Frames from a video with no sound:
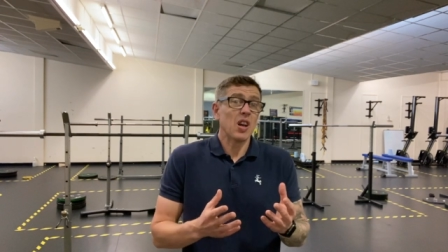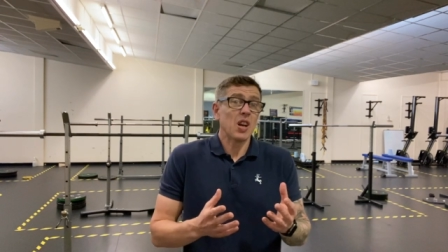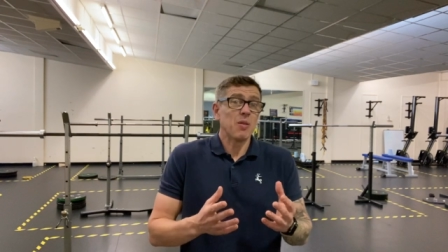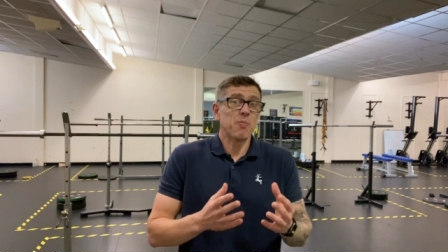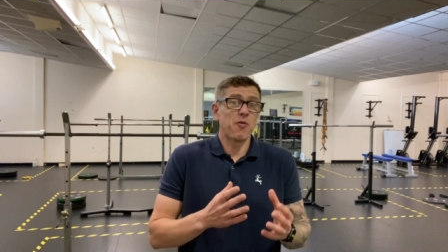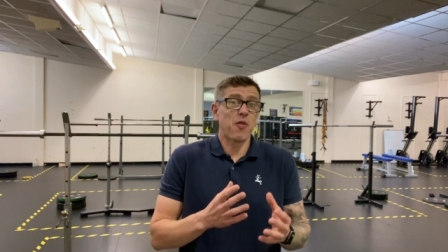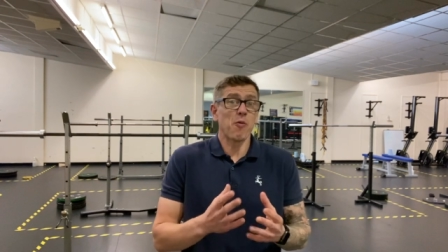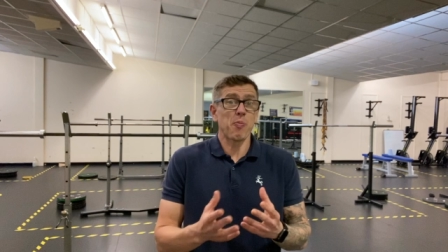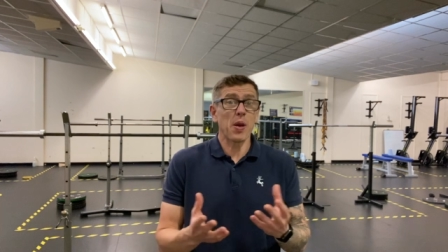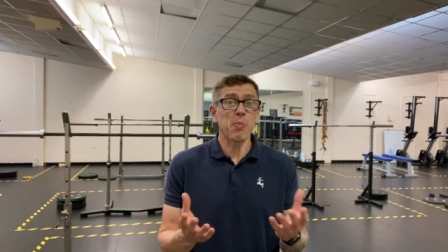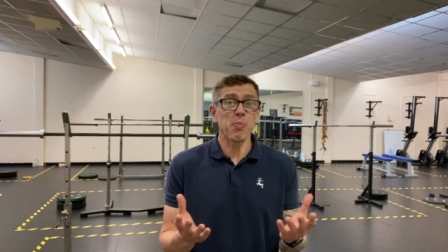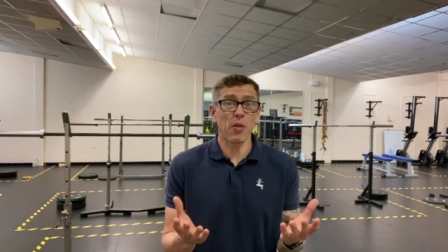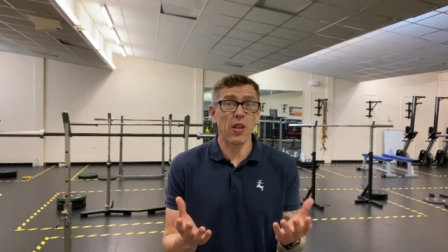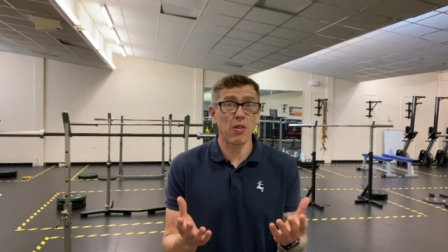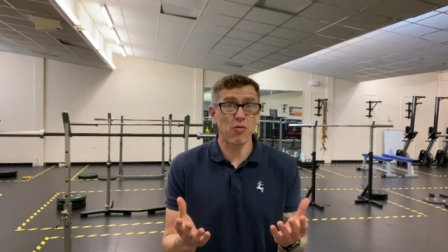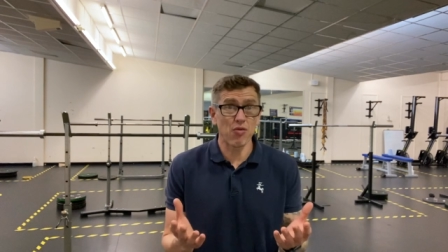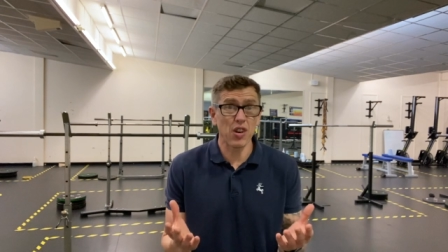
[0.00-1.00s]
for people
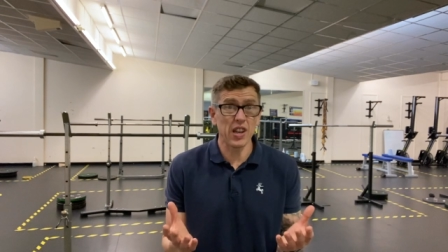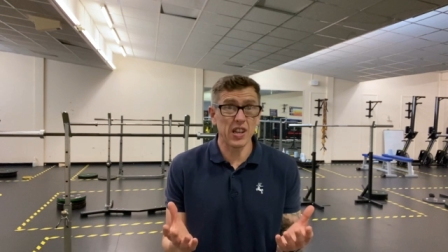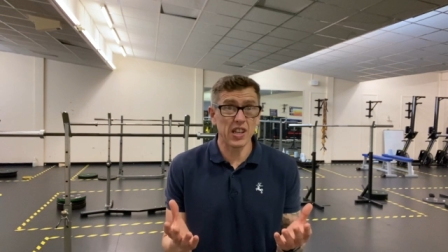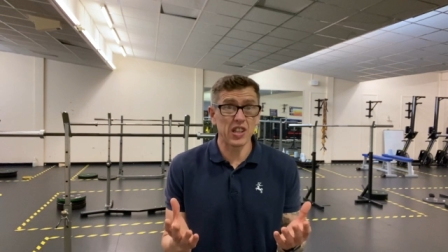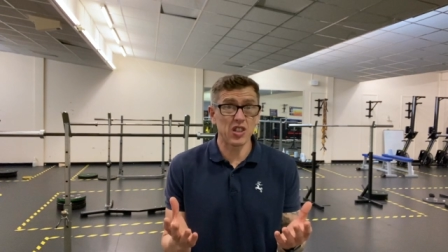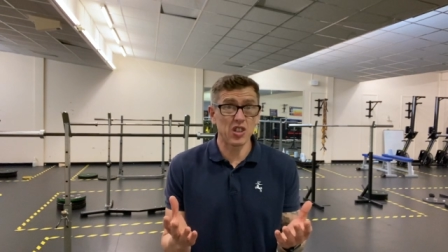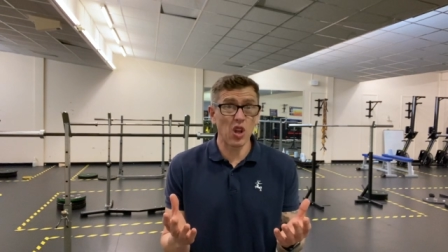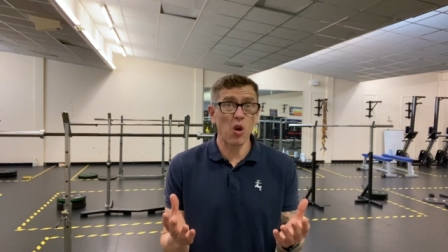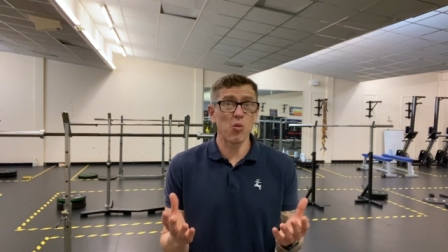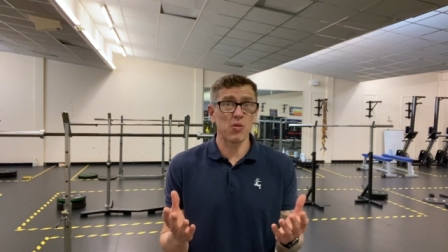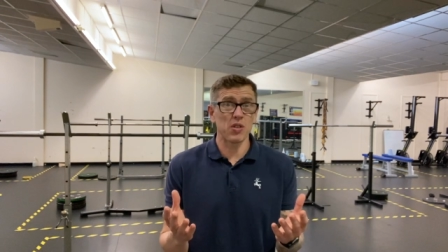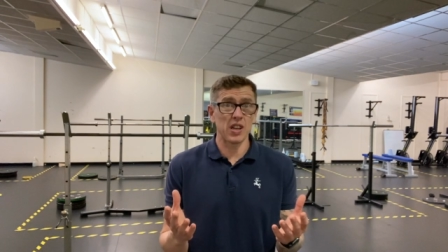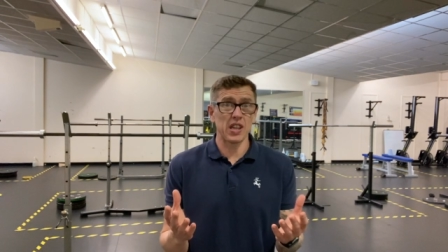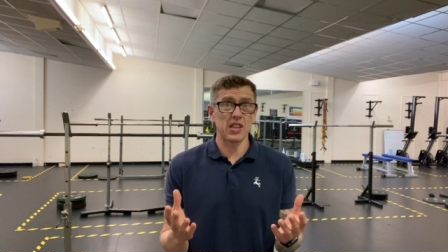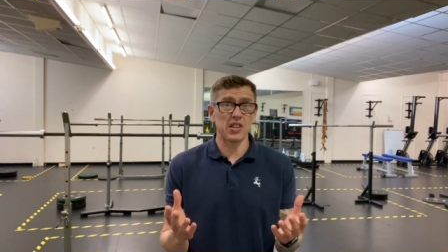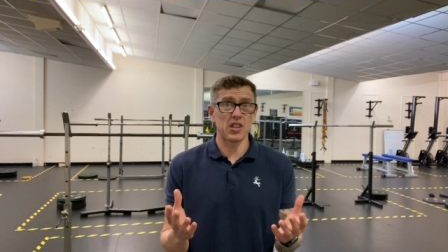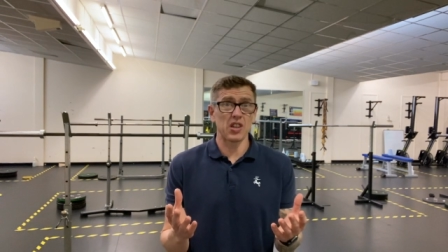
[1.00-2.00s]
that really don't
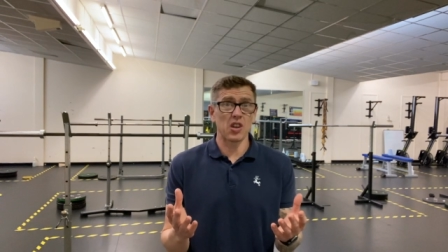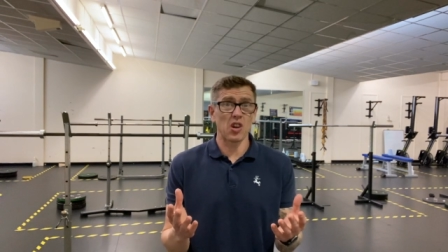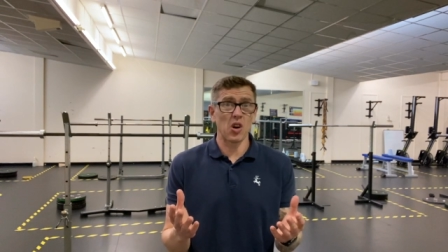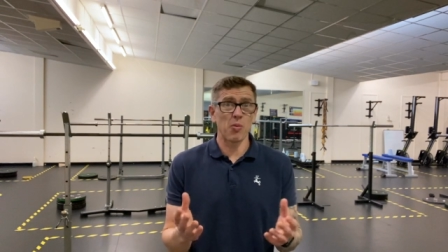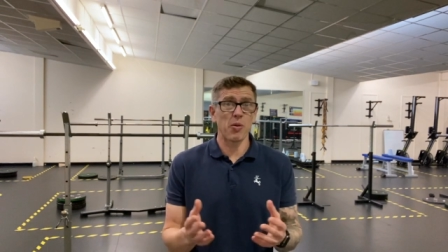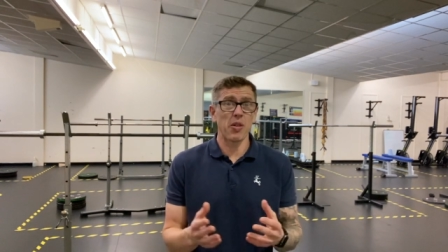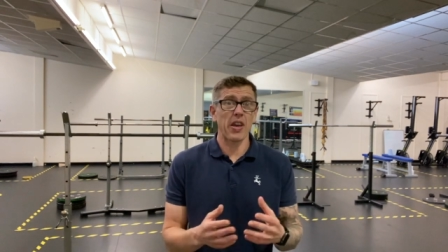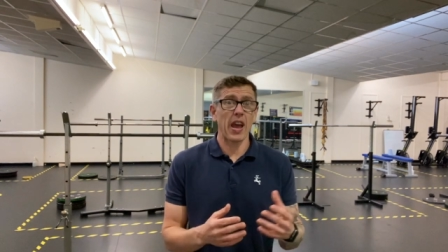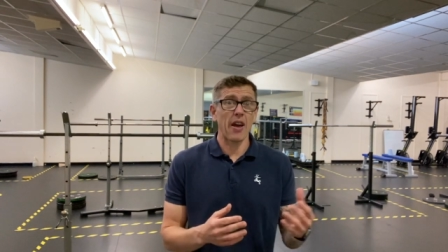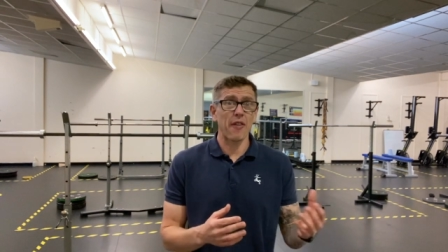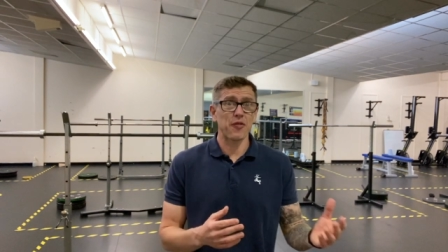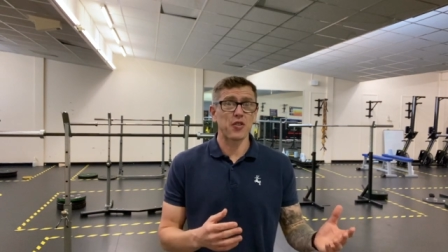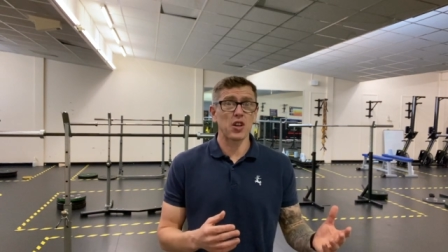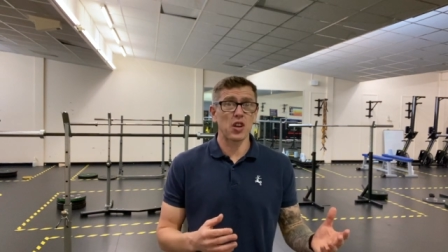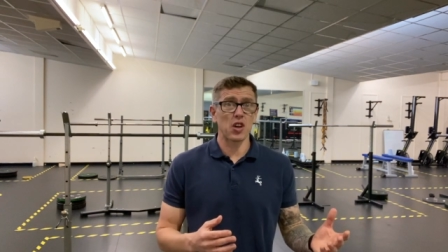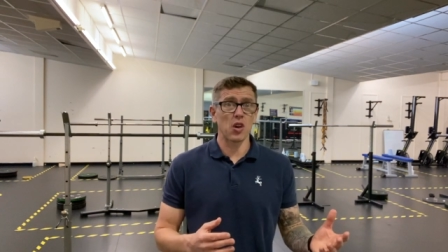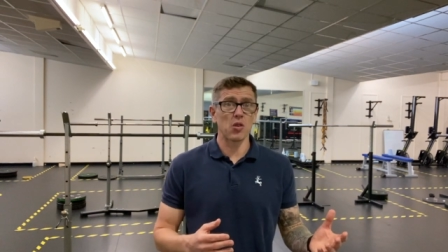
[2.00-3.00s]
need to go, but they have
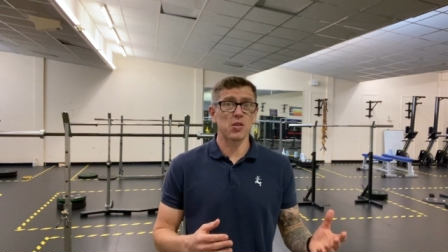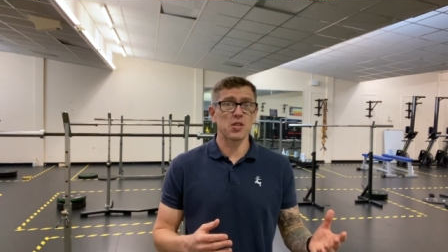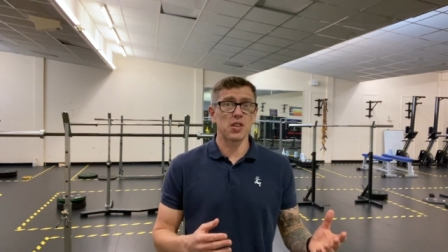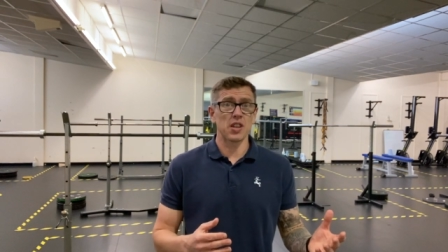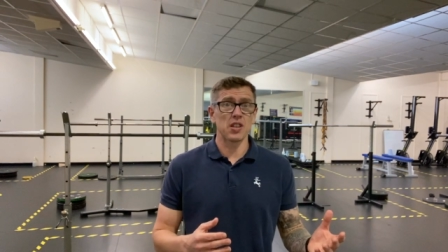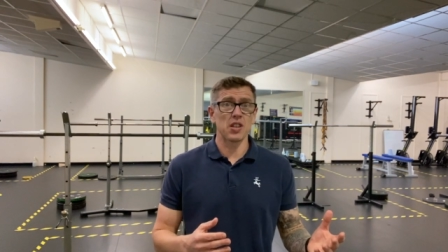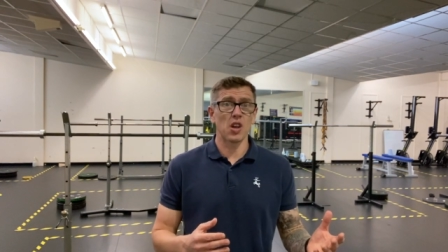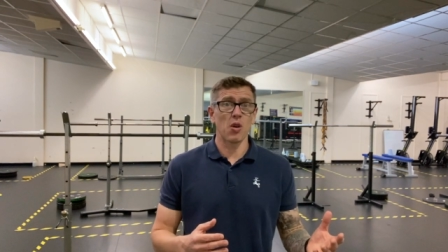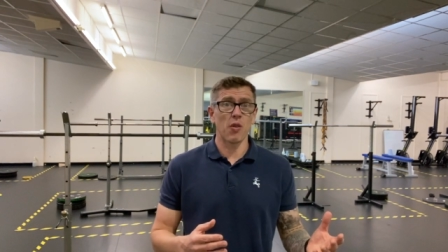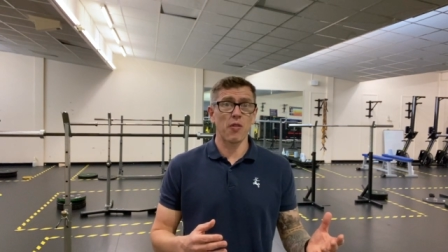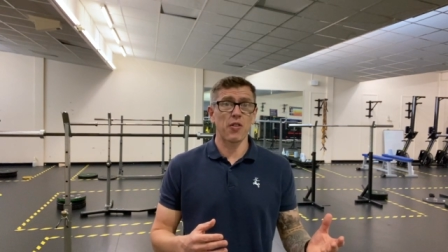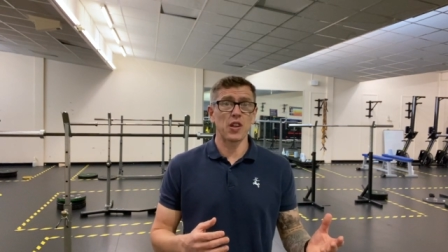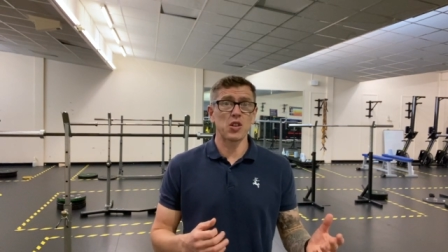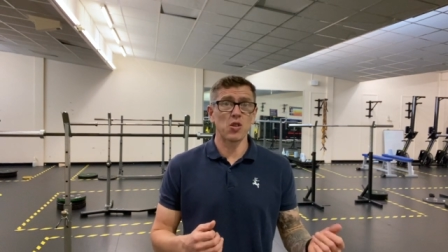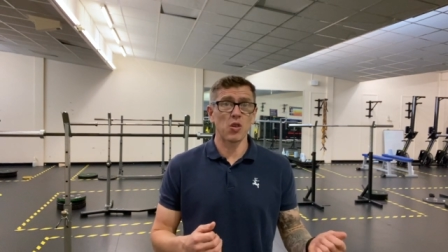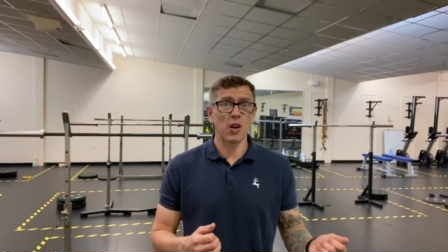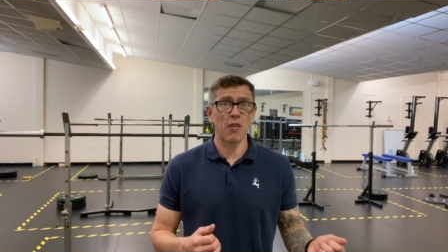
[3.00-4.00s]
to go because they know if they
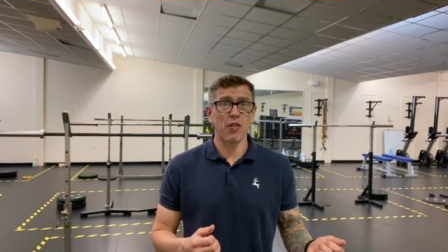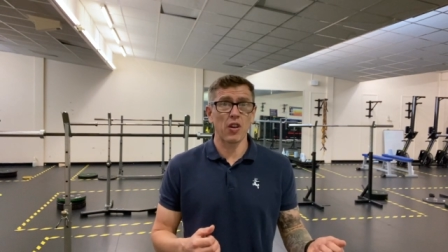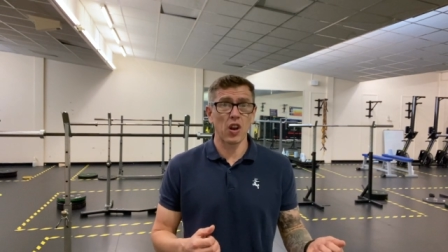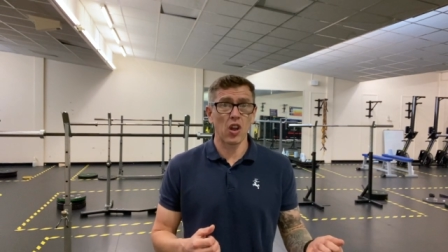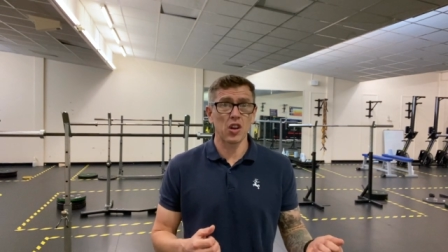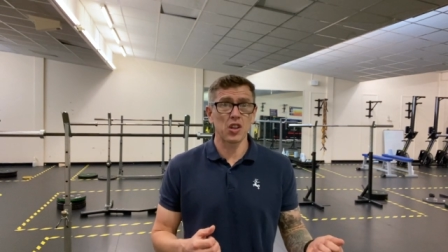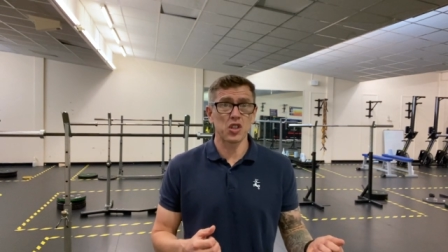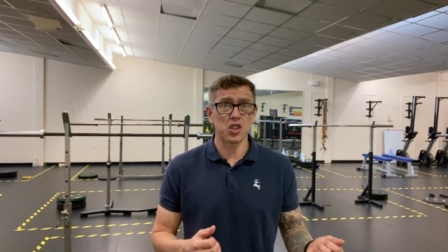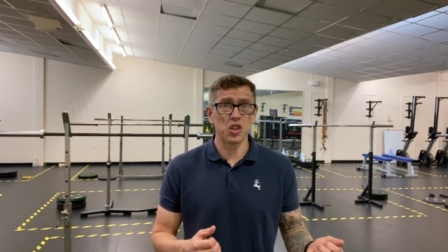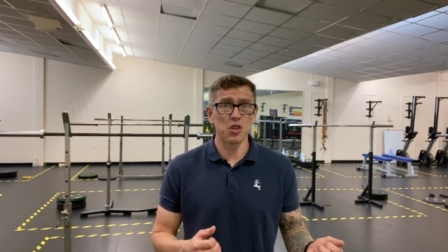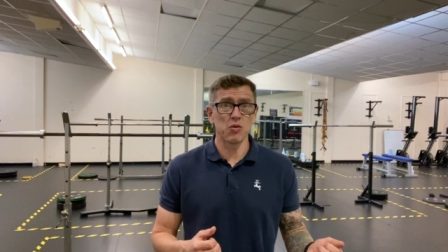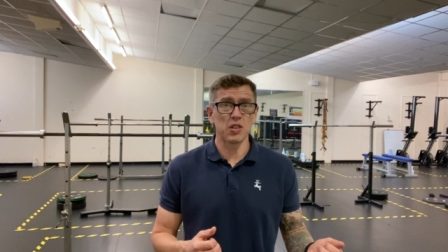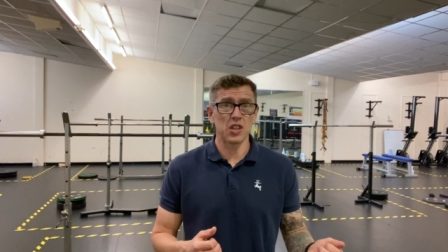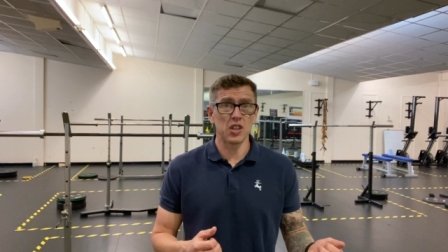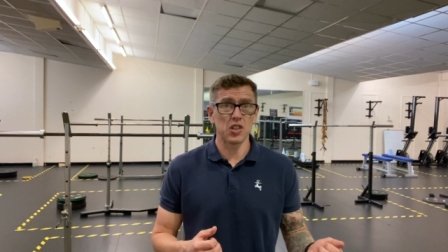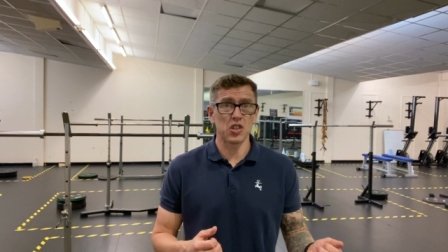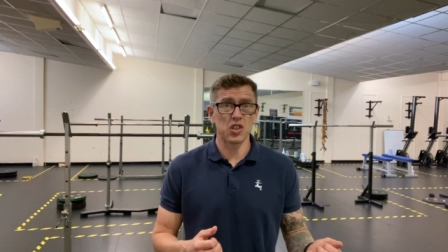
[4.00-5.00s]
don't have a light
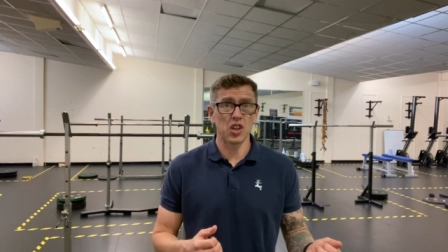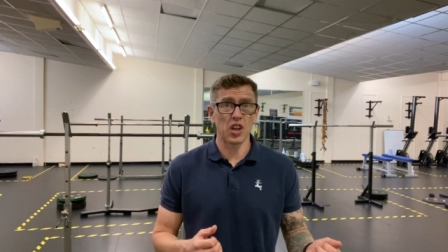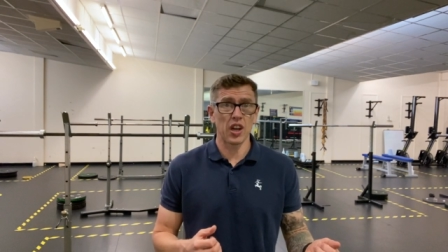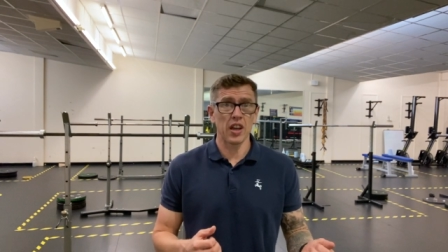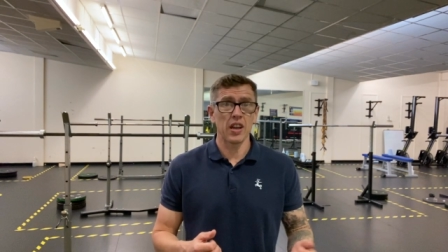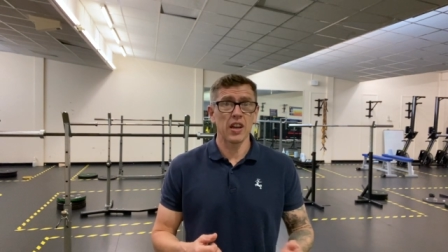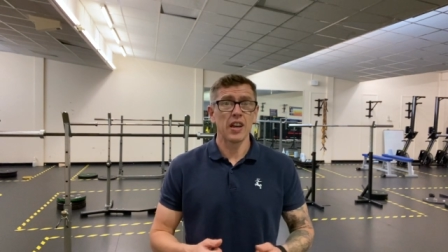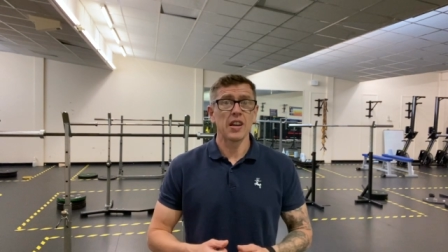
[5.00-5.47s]
duties chair,